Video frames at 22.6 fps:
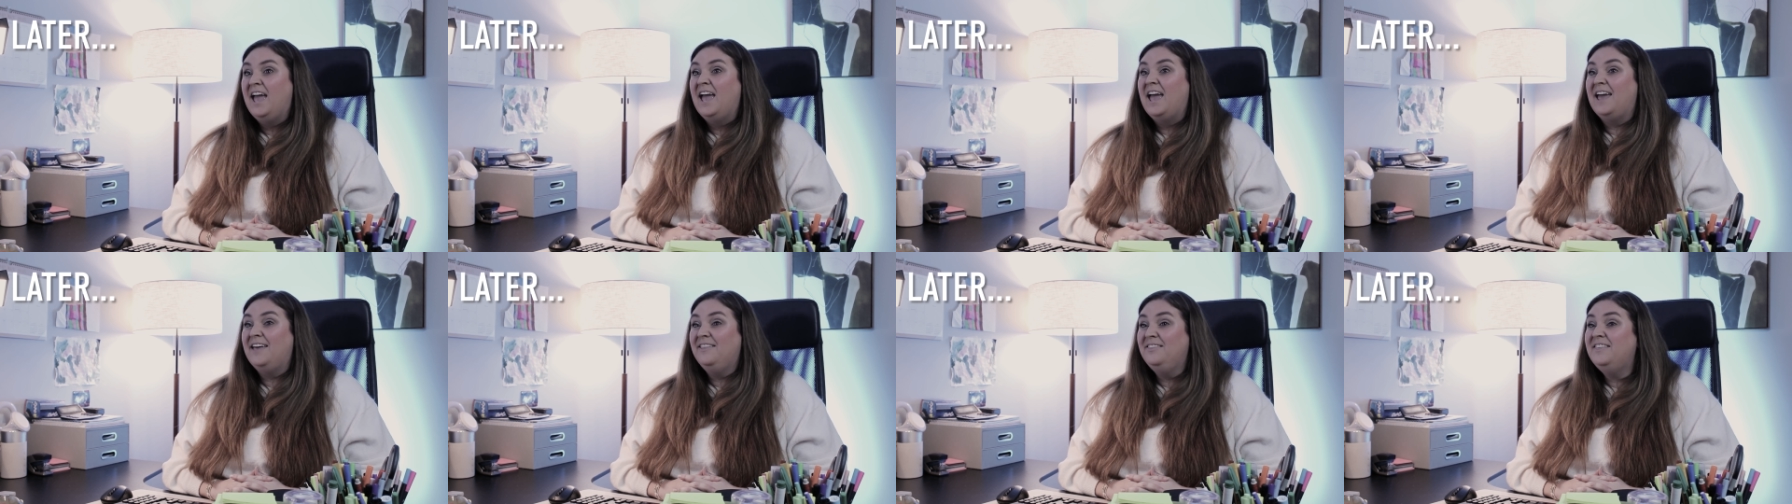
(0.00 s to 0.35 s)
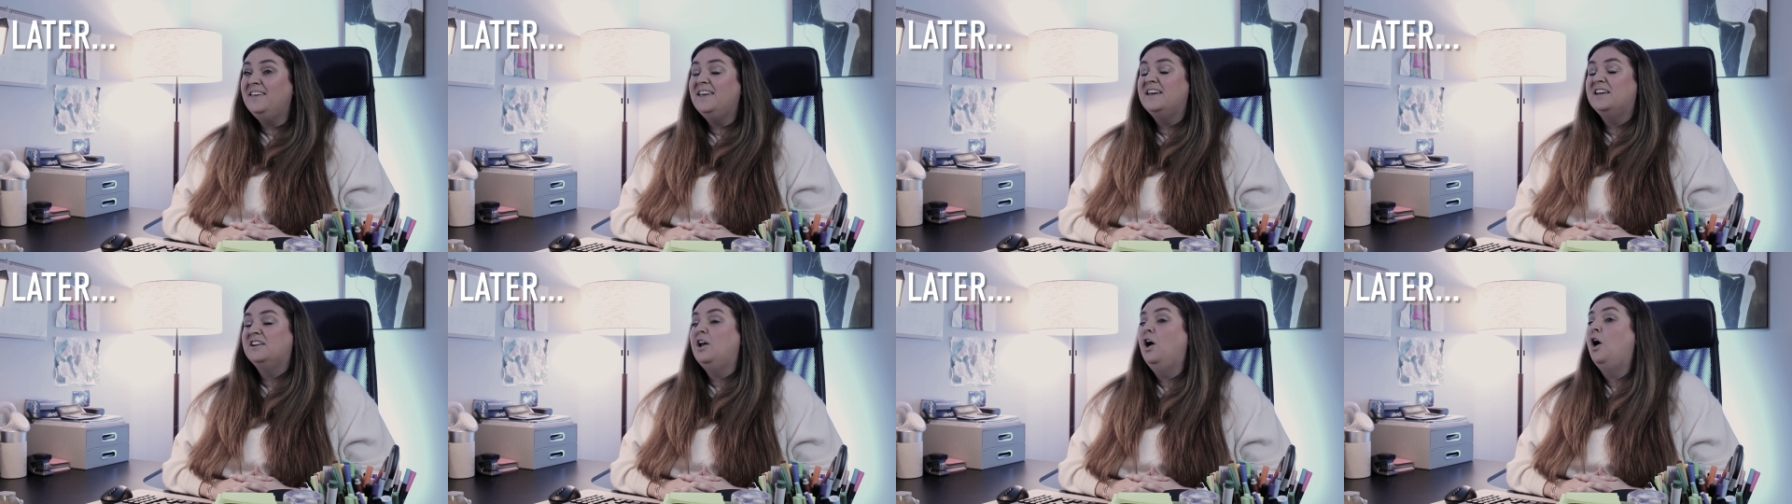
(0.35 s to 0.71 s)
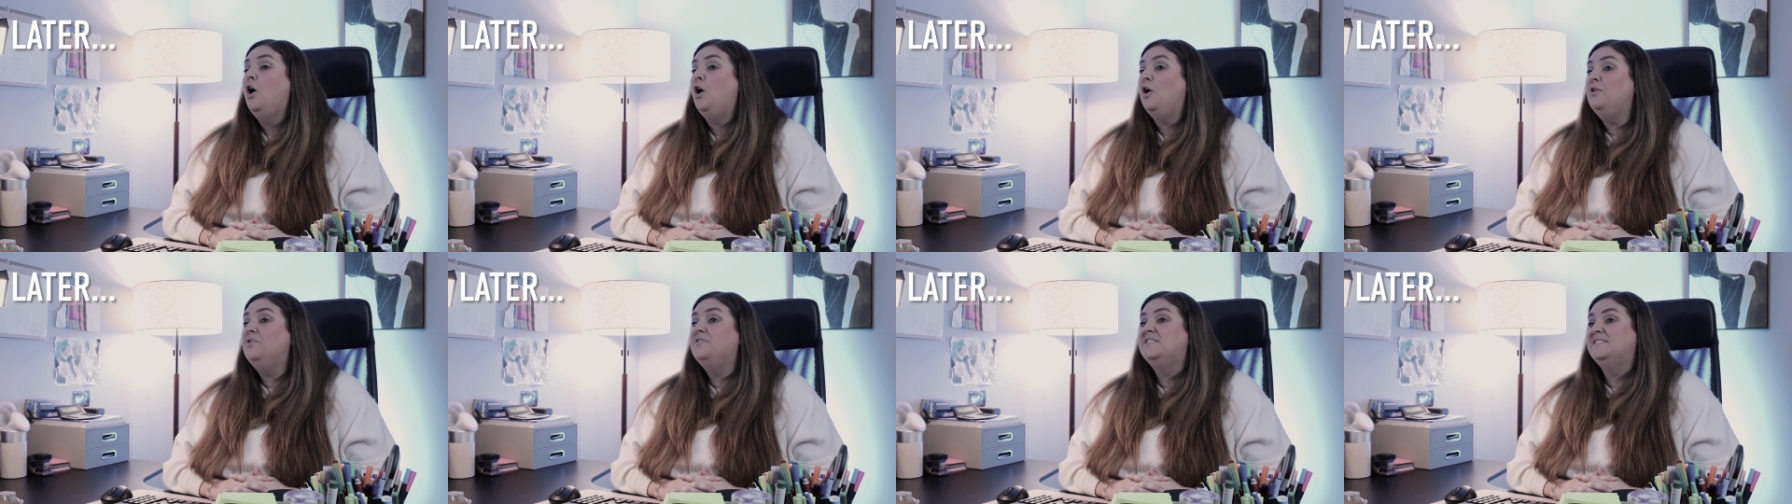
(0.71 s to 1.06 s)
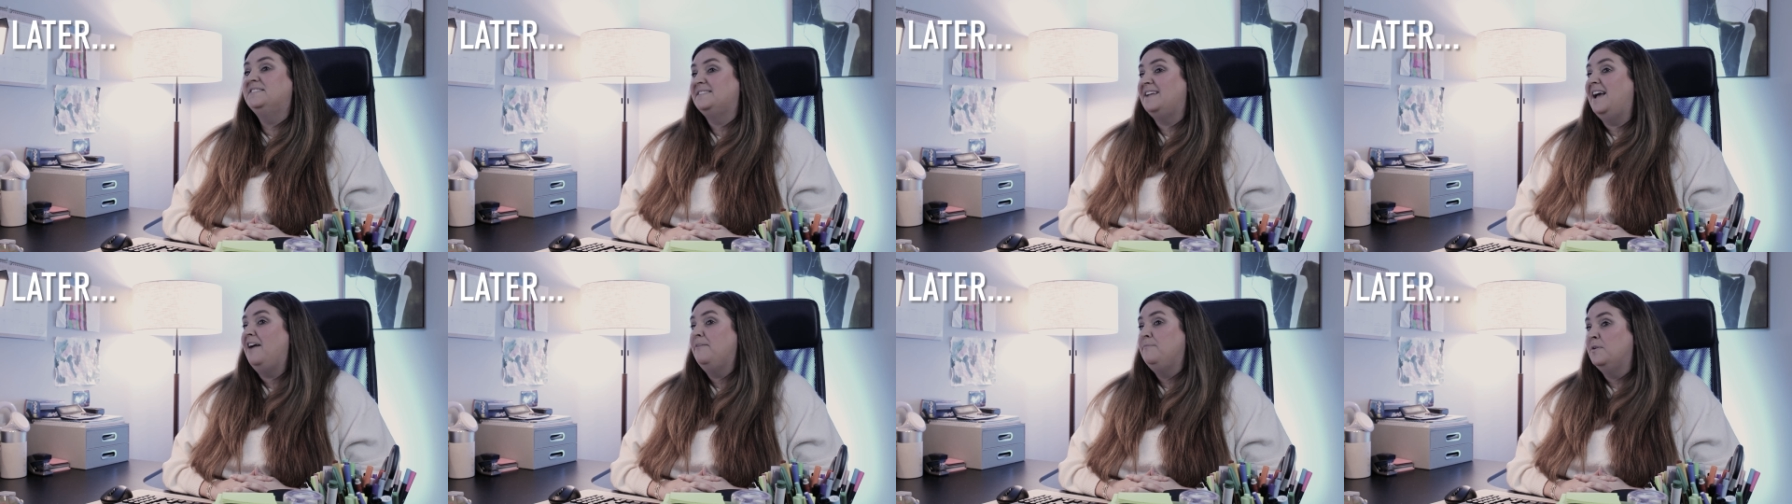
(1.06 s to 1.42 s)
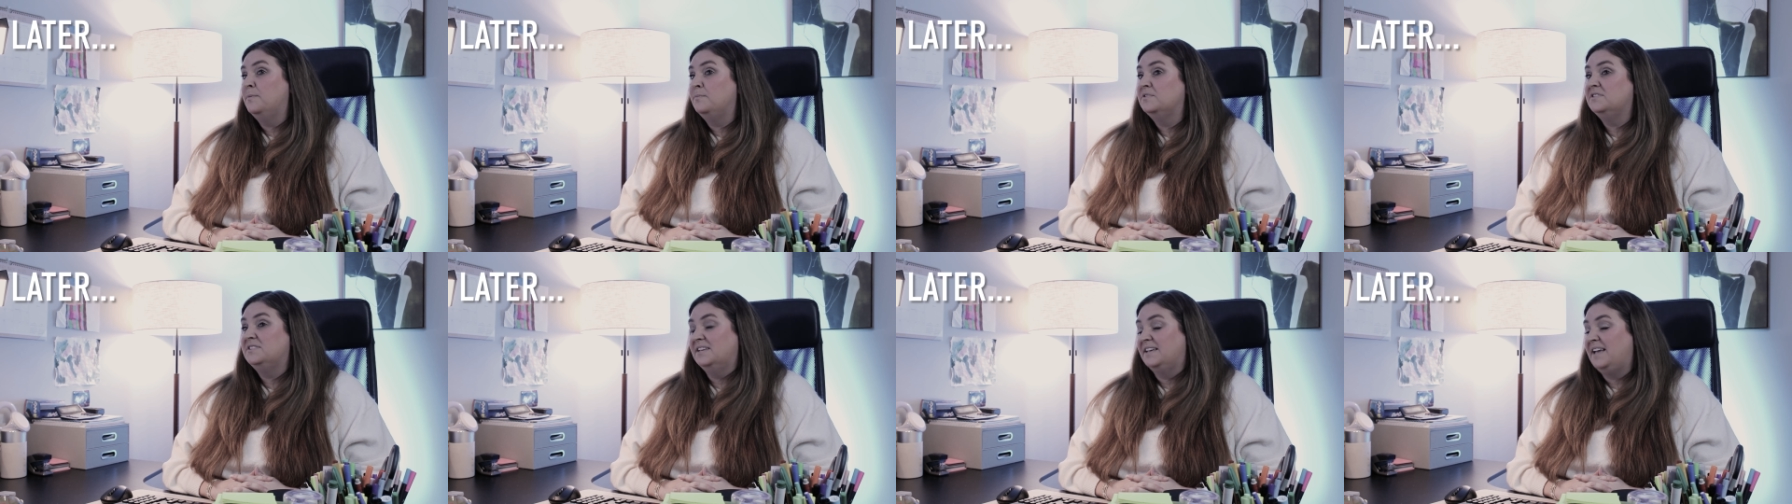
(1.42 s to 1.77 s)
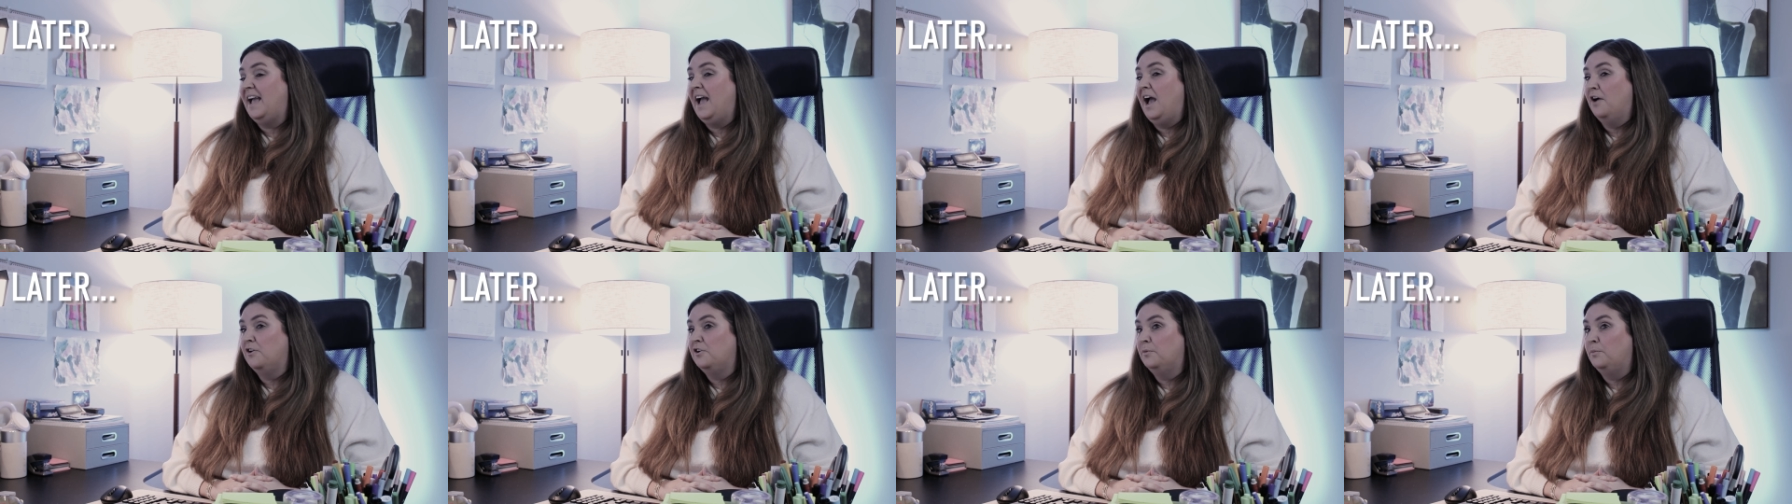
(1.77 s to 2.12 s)
and then hold the staff members
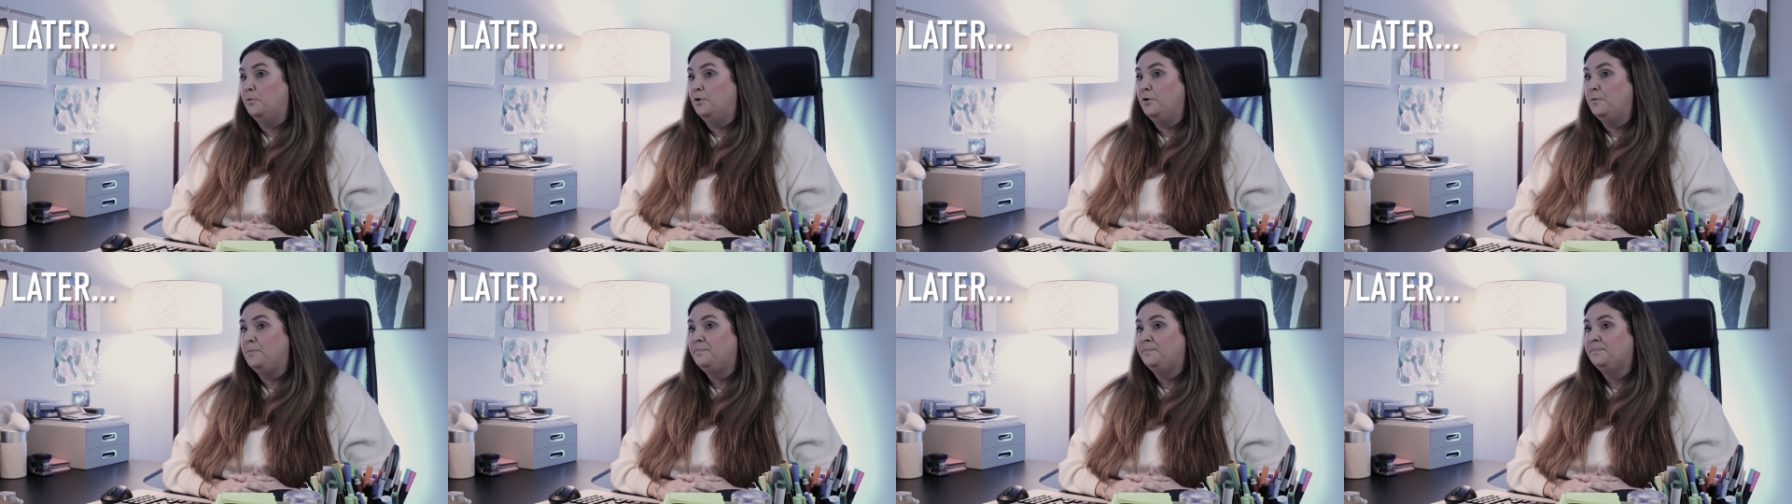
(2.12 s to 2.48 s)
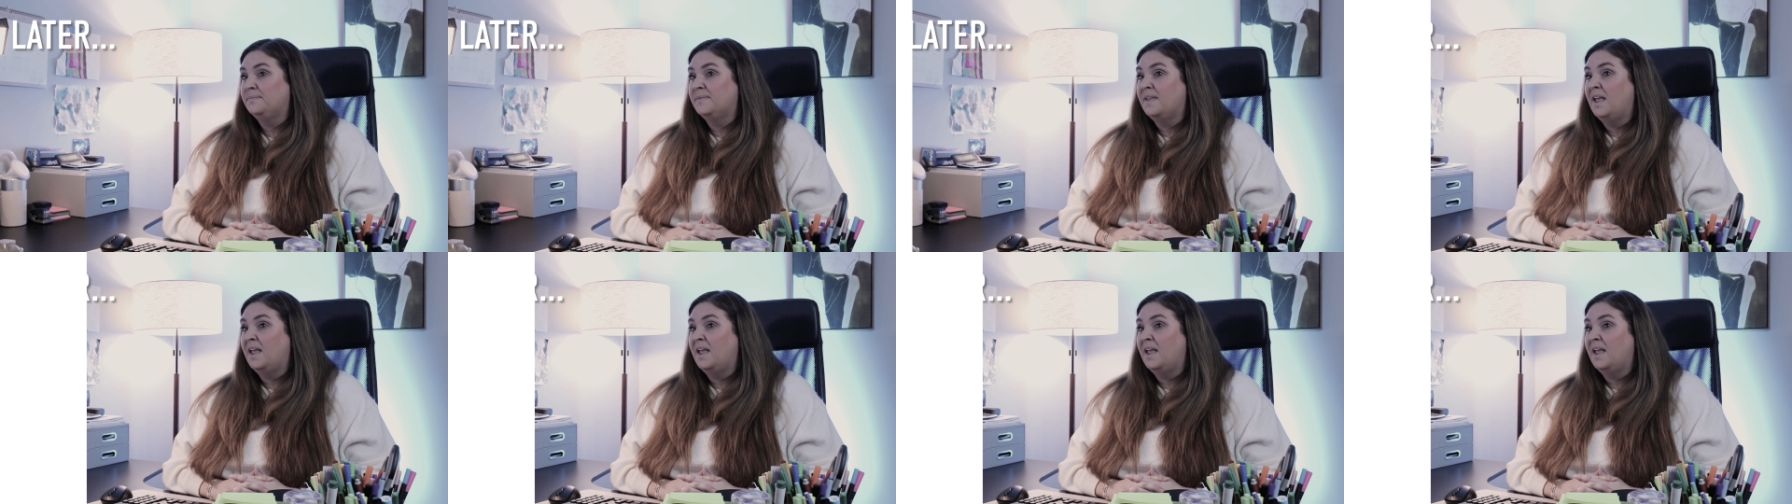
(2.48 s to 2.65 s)
accountable.